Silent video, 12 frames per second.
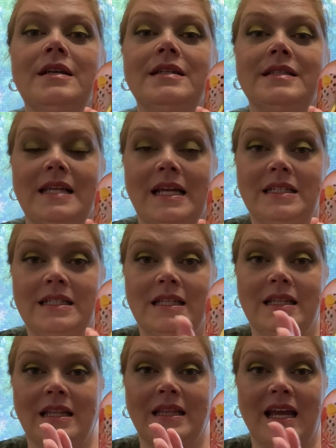scent
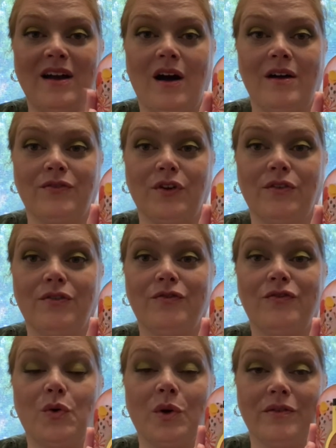that they offer
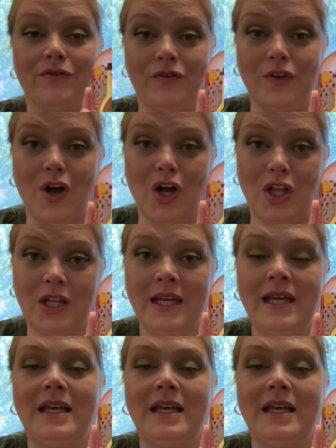for fall.